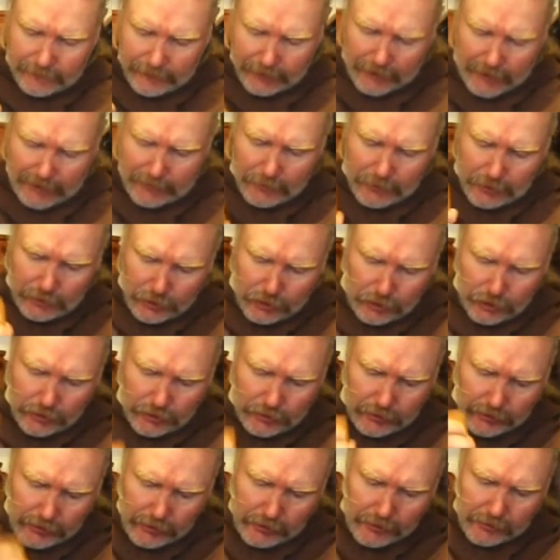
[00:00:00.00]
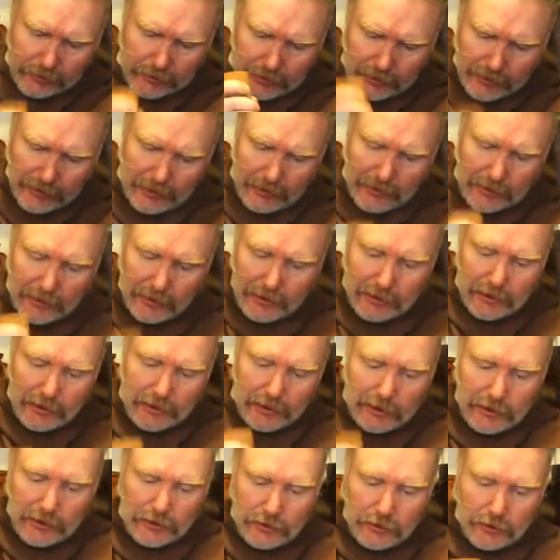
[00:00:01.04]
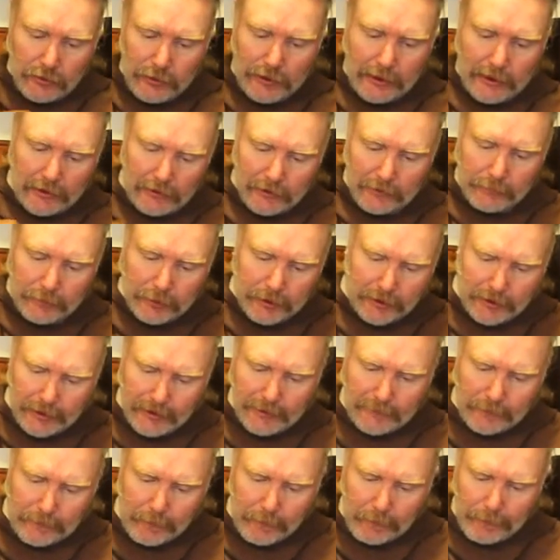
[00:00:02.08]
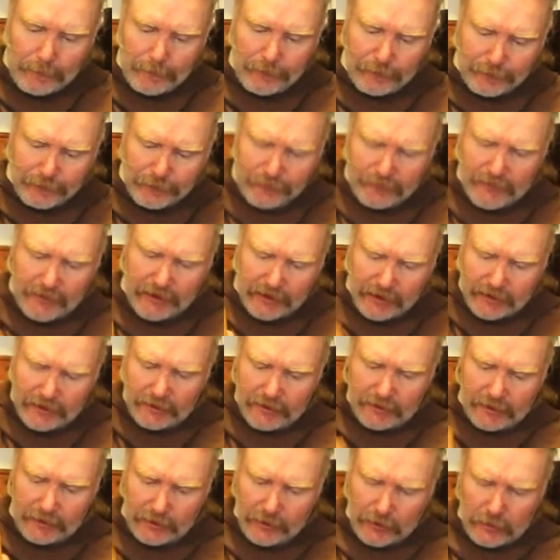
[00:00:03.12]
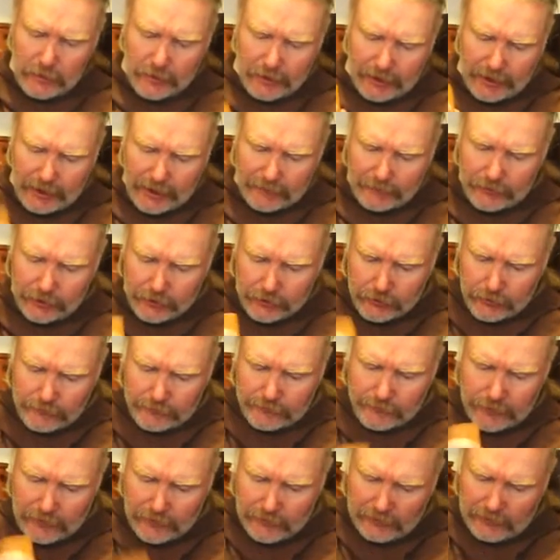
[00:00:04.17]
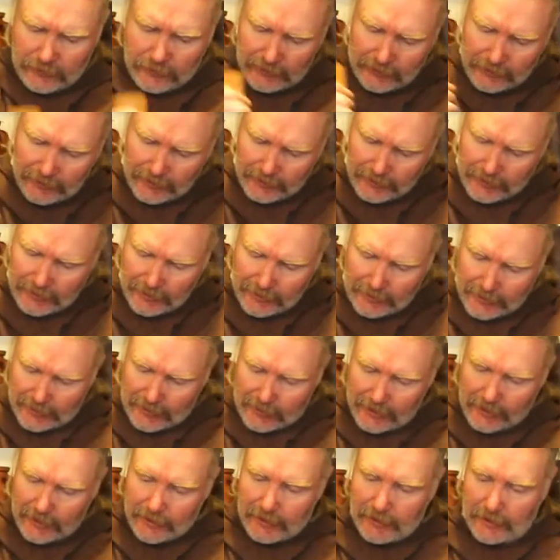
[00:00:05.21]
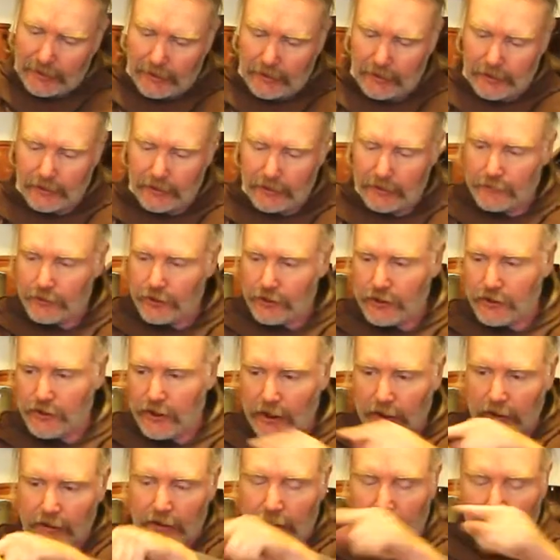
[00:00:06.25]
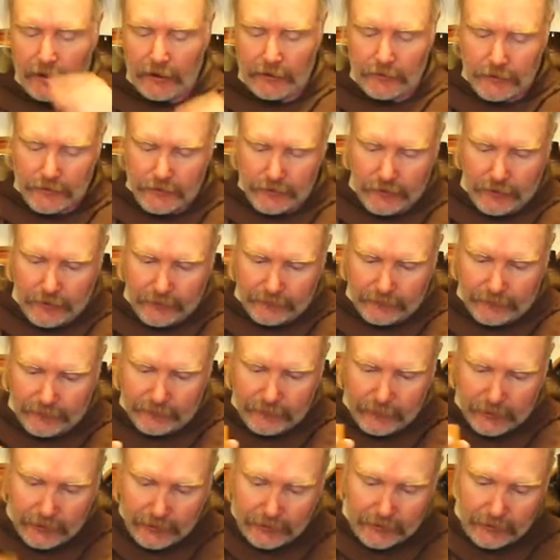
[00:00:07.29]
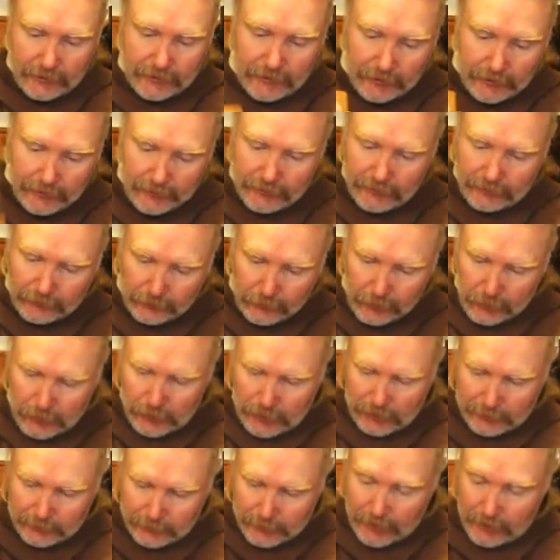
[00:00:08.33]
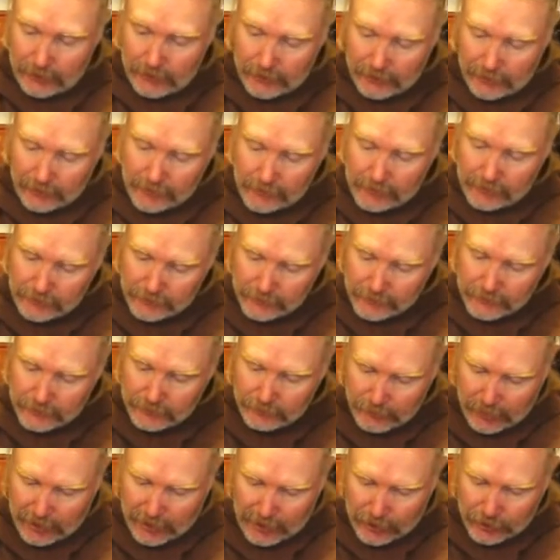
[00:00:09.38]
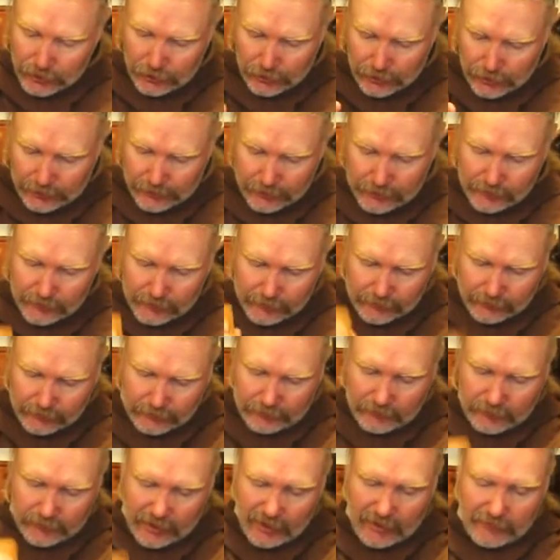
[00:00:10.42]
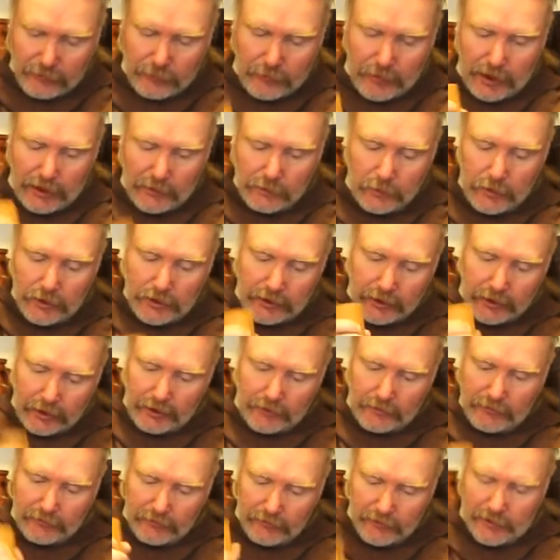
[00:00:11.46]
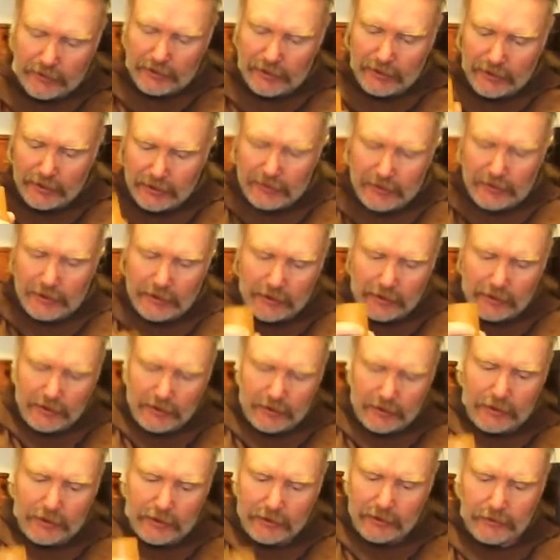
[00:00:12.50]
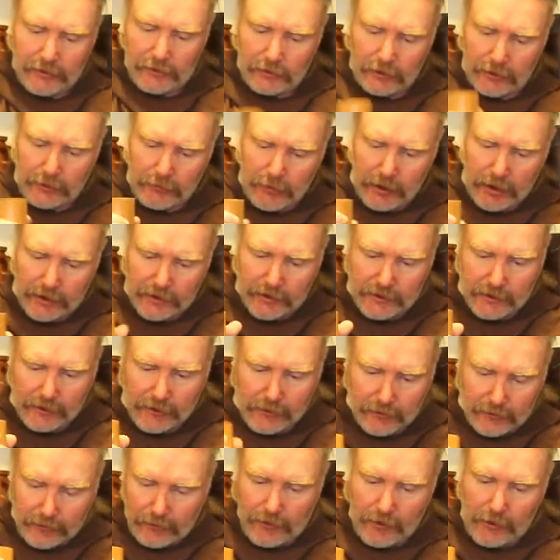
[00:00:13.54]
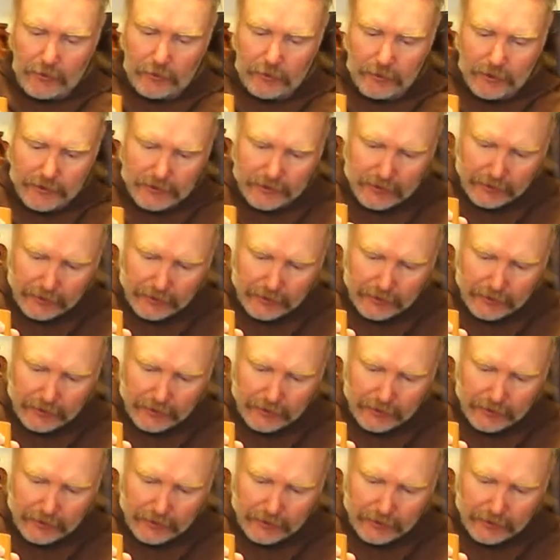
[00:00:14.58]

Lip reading: cabbage in this 2-gallon pot. You don't want to have it too full. And I've just taken the handles off of my rolling pin here to use as a masher, because I haven't made one yet. I only make sauerkraut once a